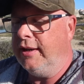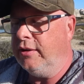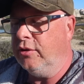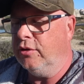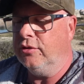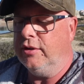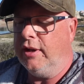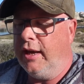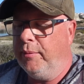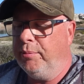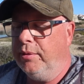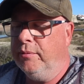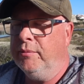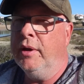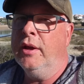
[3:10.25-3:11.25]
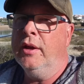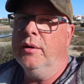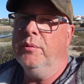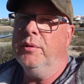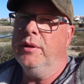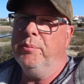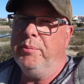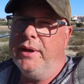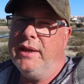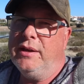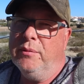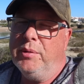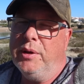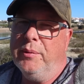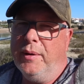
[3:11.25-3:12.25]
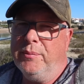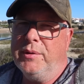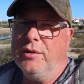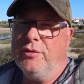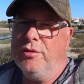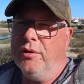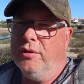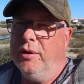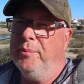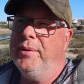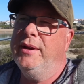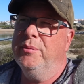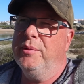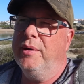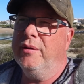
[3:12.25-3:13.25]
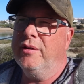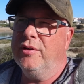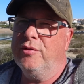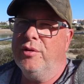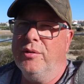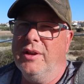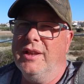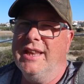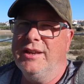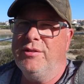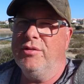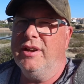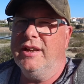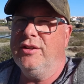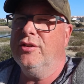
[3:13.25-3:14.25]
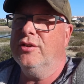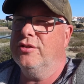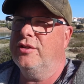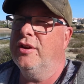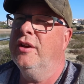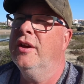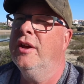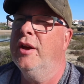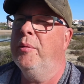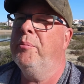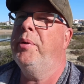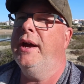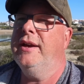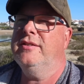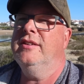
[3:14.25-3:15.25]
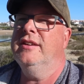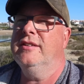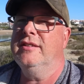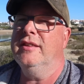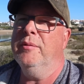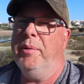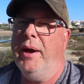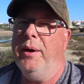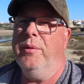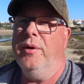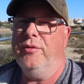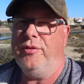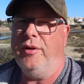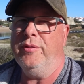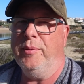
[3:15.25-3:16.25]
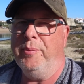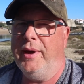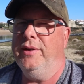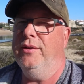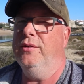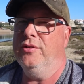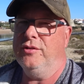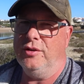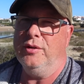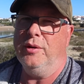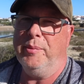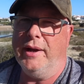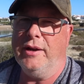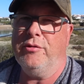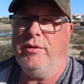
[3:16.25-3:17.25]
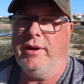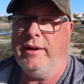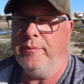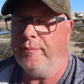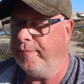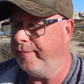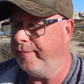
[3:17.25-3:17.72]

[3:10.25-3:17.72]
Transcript: It doesn't happen with a PWM controller. PWM controller literally just passes the power from the panel to the battery.